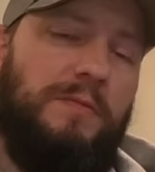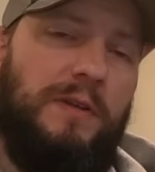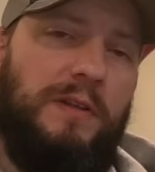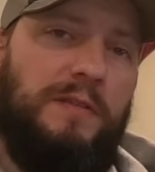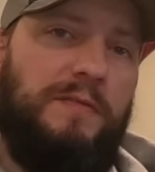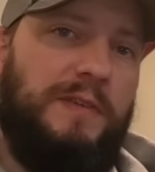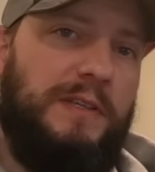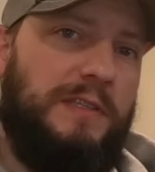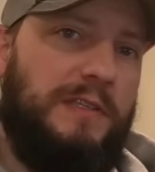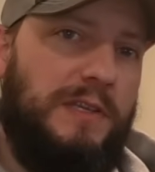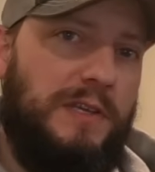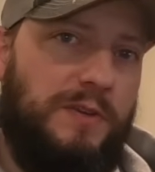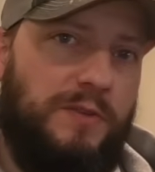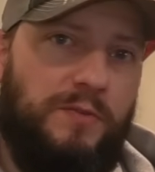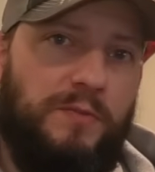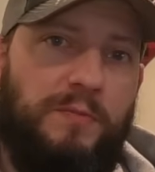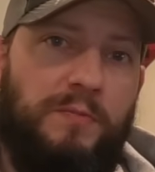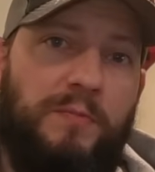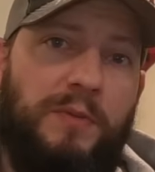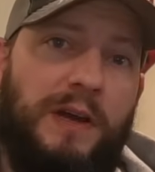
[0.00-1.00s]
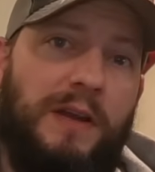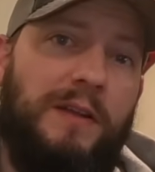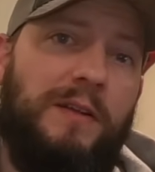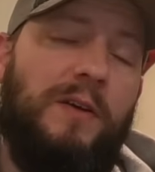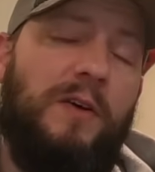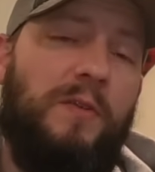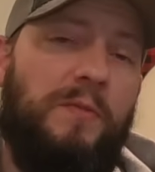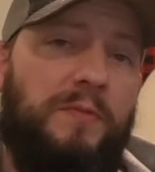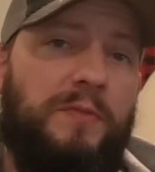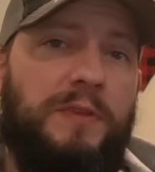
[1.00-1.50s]
relevant to you, but
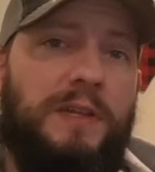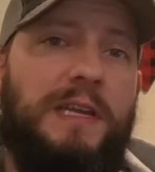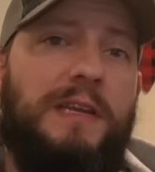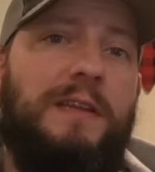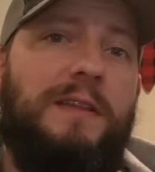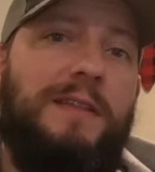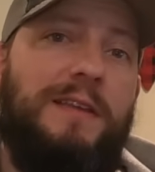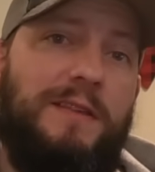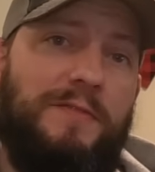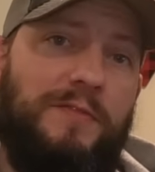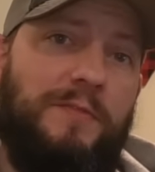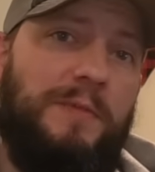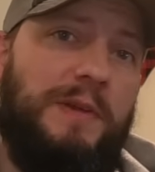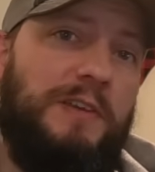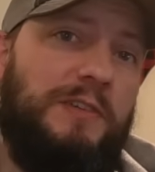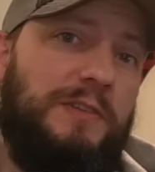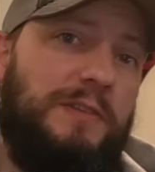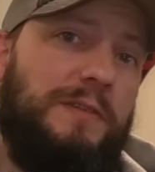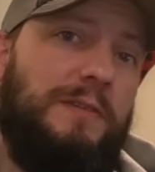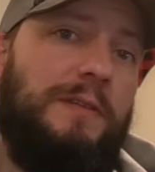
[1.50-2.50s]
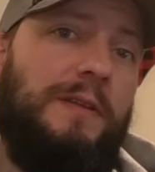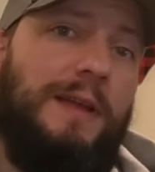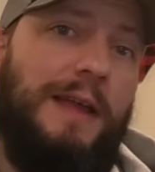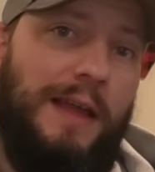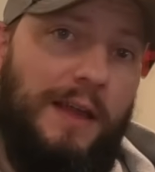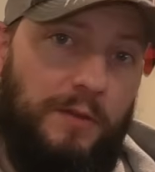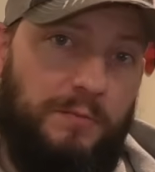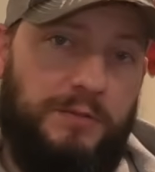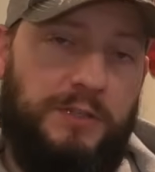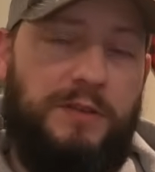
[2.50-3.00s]
hopefully the information
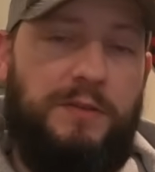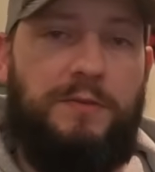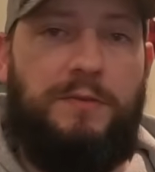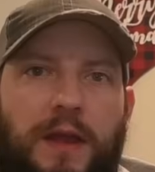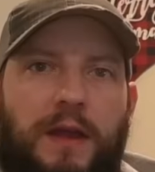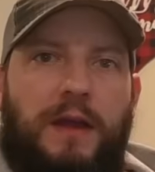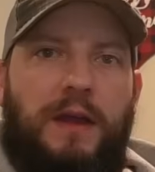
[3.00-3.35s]
helps you.